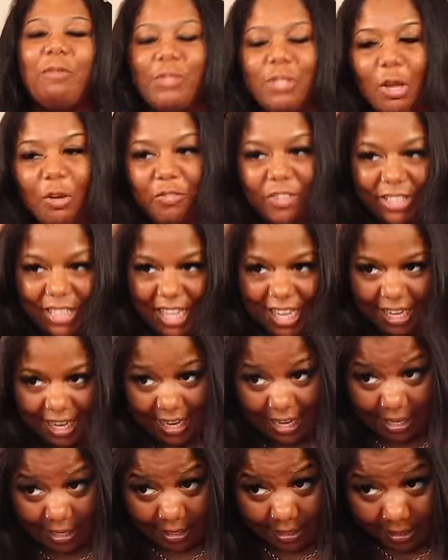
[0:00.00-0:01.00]

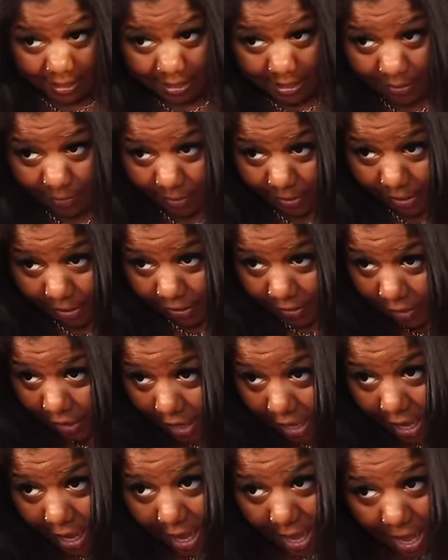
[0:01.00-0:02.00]
overthinking it. There we go.
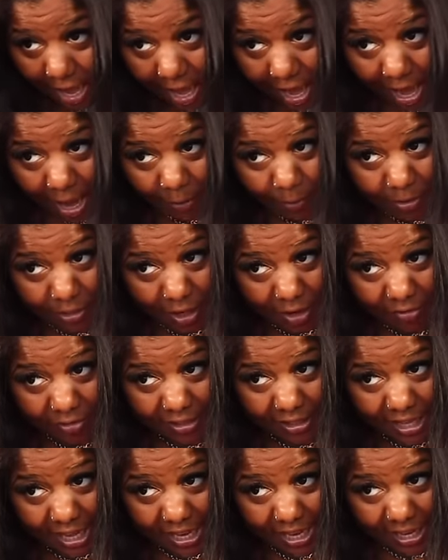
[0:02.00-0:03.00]
I was
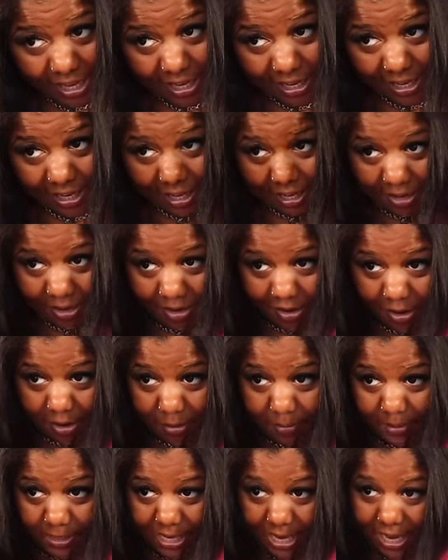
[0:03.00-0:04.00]
overthinking it, you know what
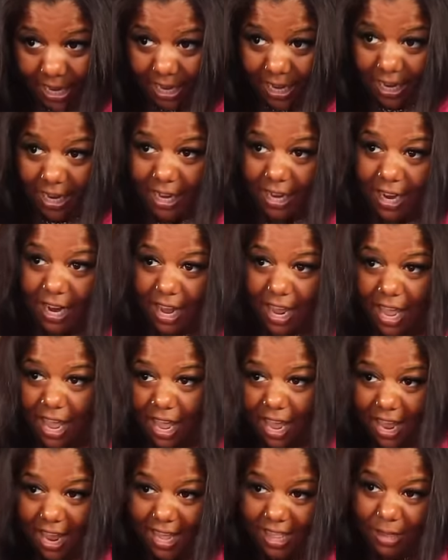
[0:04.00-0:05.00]
I'm saying,
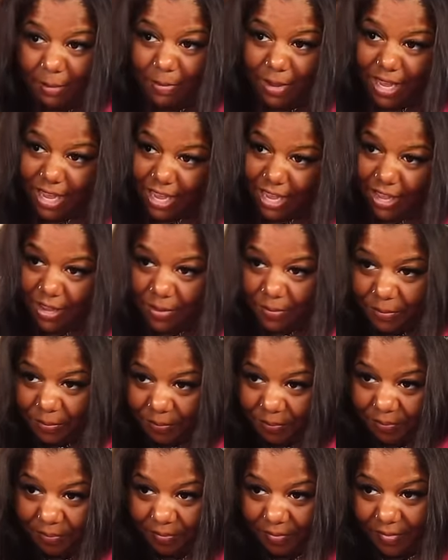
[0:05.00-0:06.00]
in the bed.
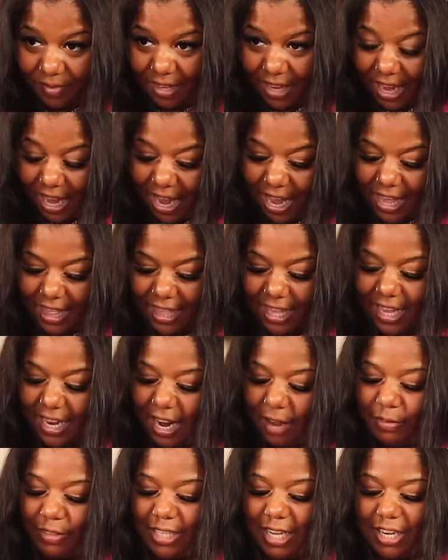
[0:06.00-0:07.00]
And then
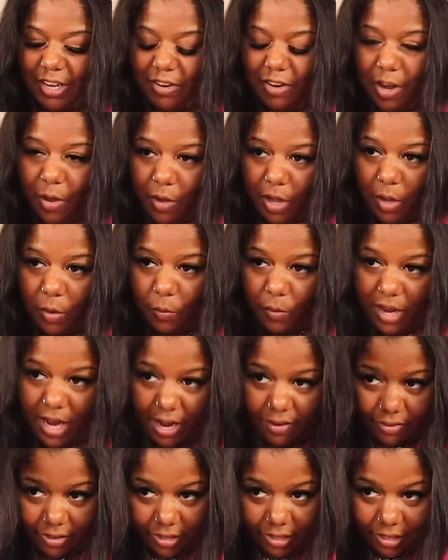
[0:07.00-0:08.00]
I was like, you know what,
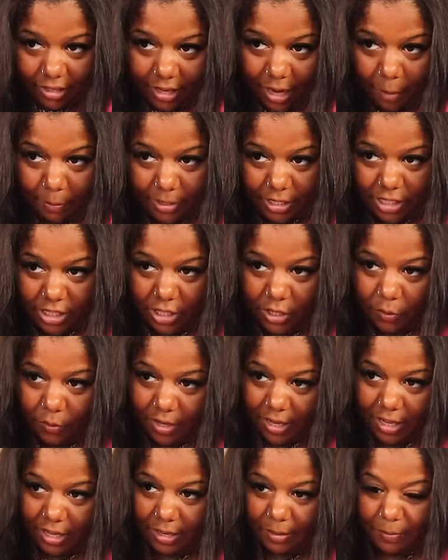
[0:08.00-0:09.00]
whatever, I'm gonna just do
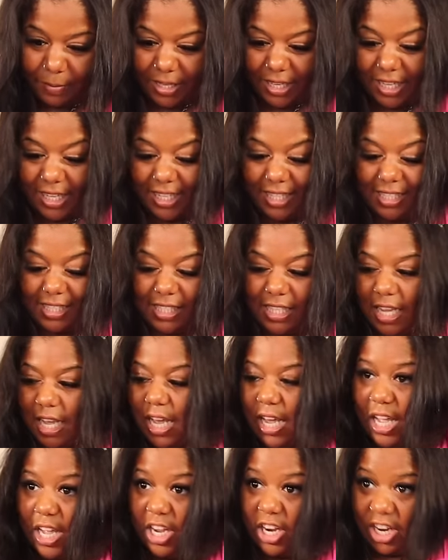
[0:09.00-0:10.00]
it, because
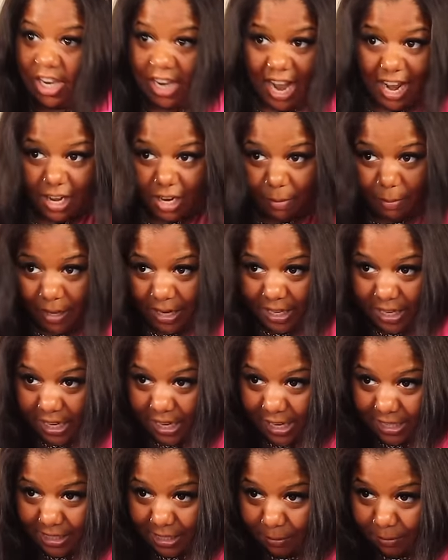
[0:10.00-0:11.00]
you're not gonna be
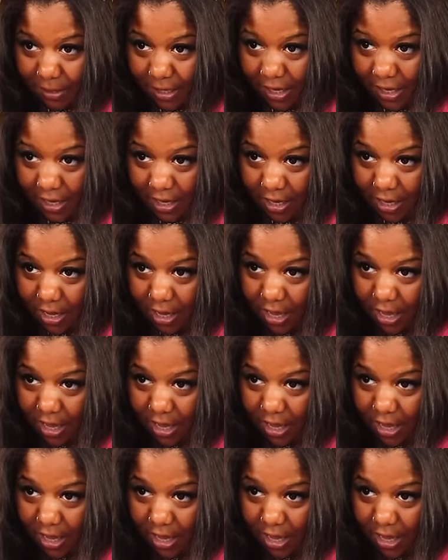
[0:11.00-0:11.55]
good at something,